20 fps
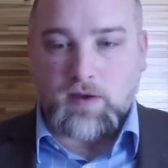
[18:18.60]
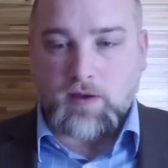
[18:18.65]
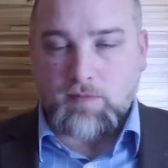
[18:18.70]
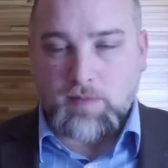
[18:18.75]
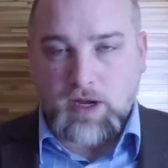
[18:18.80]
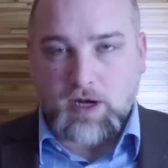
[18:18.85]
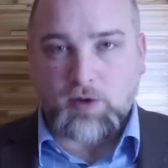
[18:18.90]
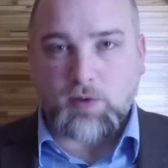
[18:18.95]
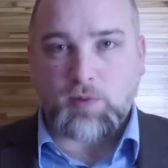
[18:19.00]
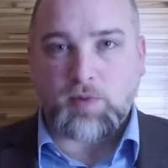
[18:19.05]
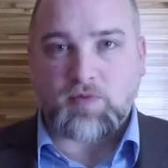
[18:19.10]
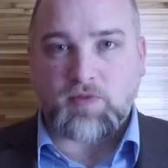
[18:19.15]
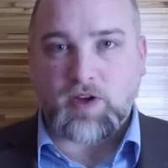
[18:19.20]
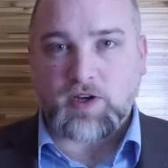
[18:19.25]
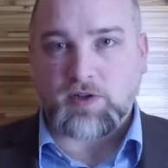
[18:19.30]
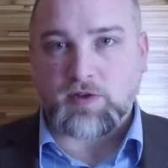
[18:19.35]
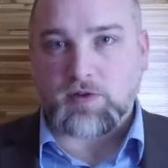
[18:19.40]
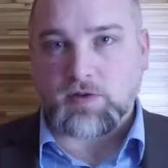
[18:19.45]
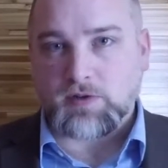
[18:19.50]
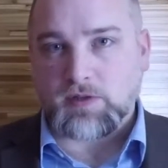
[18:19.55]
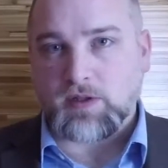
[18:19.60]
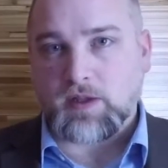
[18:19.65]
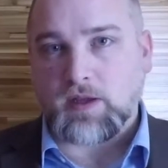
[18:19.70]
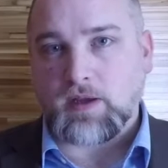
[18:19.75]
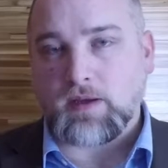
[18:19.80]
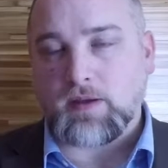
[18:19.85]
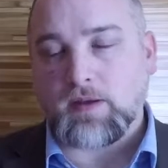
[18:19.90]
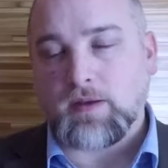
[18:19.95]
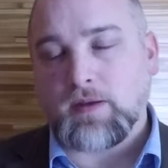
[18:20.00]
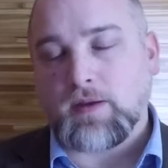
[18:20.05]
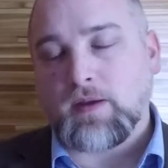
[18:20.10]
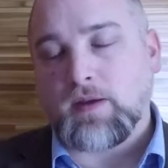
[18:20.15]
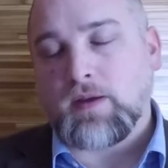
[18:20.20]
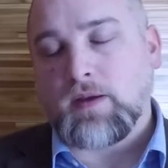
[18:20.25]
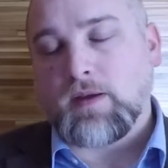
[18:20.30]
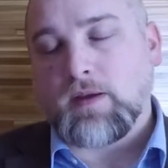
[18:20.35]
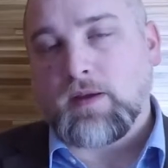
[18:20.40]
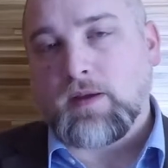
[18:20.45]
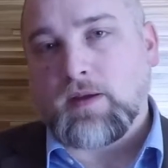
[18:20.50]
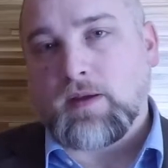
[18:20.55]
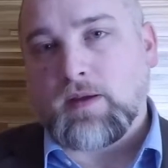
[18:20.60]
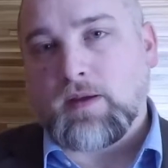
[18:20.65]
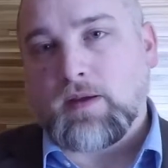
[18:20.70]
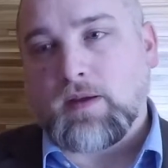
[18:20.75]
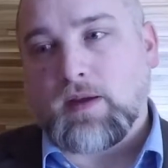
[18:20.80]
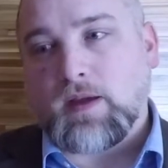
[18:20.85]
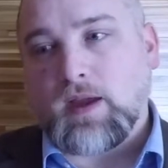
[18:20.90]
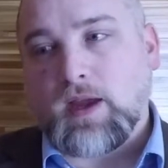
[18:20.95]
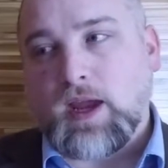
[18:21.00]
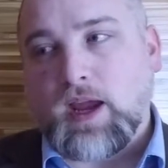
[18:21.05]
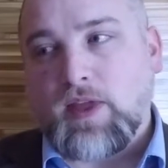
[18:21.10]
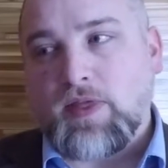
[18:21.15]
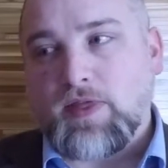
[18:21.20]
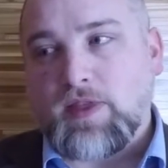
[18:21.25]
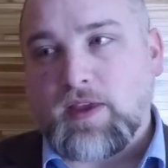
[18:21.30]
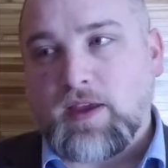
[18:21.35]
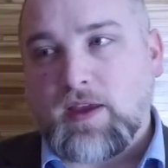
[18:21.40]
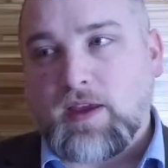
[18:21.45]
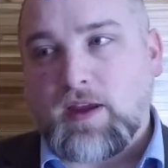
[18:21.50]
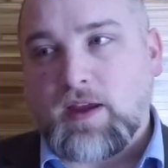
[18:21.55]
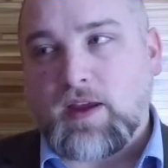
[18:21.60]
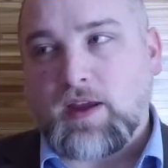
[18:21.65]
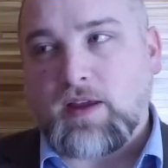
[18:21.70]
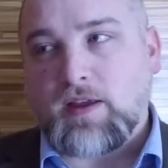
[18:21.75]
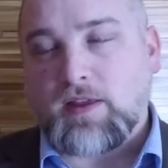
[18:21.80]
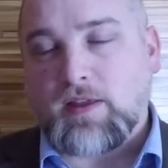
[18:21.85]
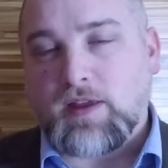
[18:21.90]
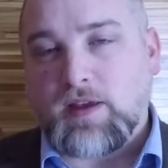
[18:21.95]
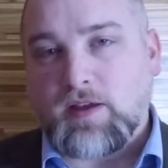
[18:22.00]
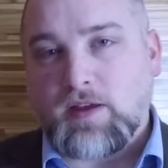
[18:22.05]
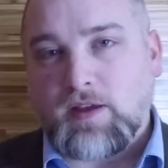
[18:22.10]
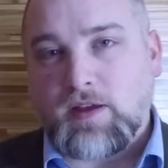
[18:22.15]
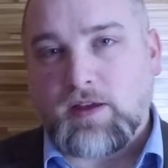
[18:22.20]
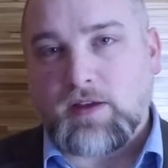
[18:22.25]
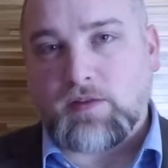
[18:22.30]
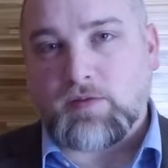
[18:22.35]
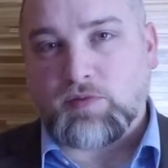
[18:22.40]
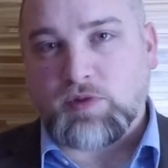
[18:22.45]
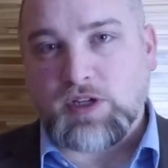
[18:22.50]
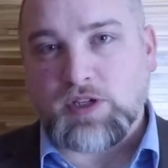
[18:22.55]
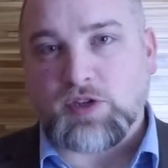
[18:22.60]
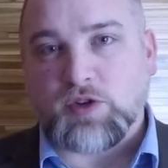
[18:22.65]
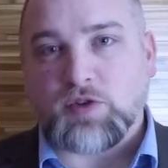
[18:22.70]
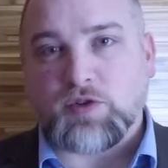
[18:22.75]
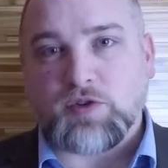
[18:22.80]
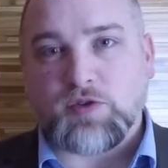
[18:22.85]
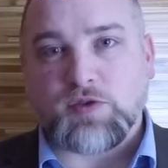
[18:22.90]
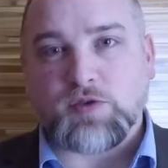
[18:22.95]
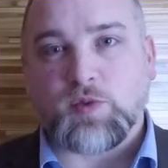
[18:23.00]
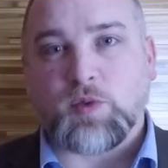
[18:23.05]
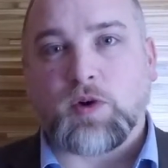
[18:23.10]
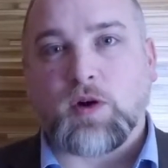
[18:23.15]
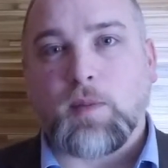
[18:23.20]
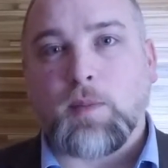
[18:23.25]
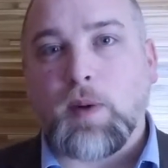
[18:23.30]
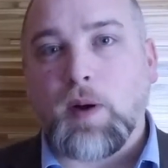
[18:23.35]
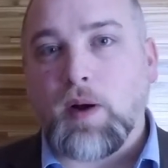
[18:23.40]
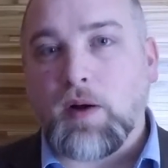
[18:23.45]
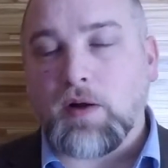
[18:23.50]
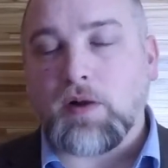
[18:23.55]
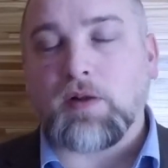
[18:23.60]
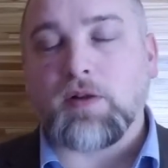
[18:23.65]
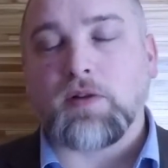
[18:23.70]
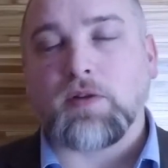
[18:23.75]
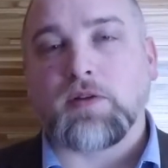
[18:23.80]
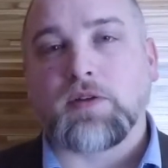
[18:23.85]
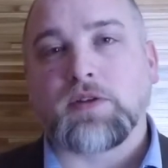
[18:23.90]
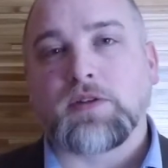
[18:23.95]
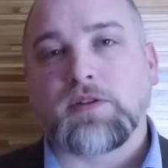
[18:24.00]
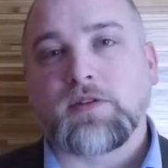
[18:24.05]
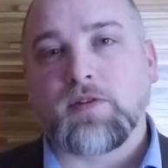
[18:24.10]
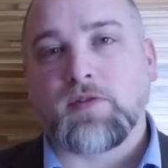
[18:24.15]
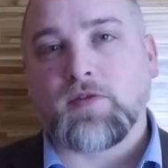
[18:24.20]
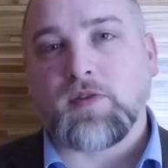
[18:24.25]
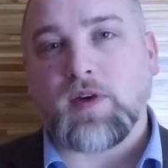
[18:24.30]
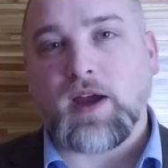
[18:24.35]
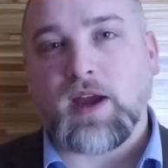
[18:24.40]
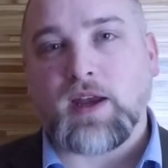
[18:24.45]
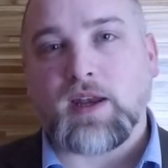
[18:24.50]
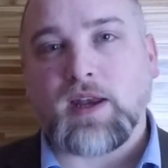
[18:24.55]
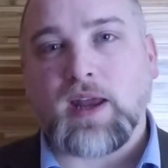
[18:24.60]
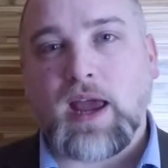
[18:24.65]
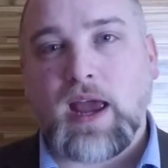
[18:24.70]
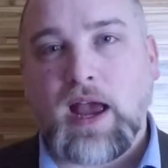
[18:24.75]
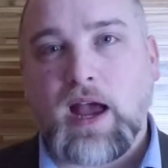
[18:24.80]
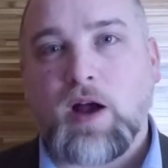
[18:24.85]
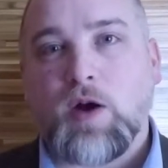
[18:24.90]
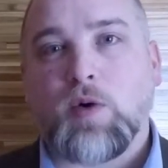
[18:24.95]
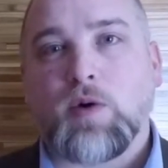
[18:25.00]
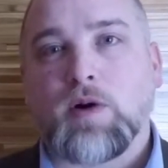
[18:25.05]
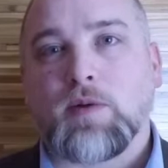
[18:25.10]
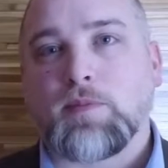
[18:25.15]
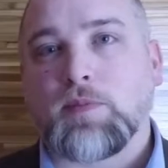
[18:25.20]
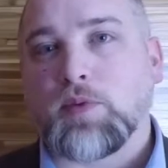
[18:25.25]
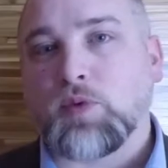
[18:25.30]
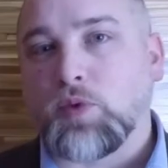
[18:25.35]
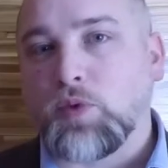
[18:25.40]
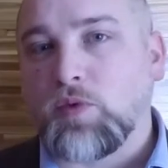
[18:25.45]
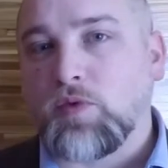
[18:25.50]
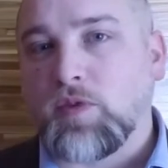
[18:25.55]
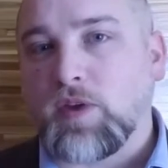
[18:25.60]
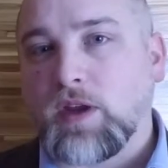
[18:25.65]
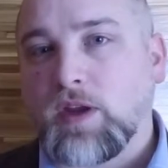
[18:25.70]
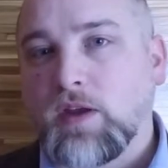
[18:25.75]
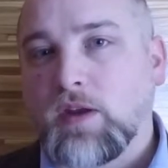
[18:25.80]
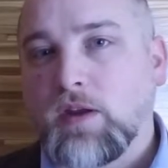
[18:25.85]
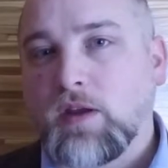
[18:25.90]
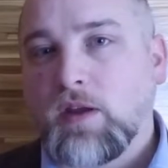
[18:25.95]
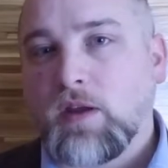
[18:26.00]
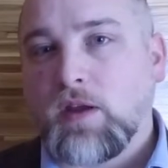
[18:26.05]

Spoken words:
medical professionals think. And the researchers were appalled to find how approving